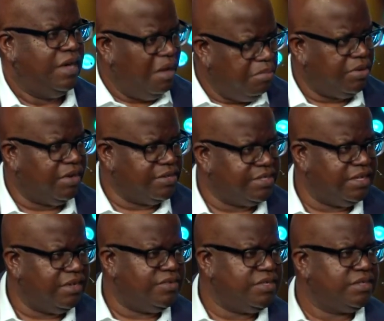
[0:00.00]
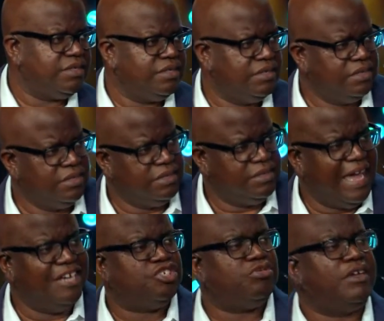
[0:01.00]
Humble ourselves
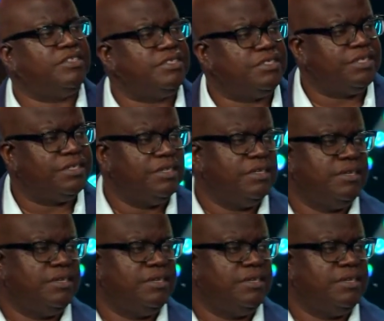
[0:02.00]
and trust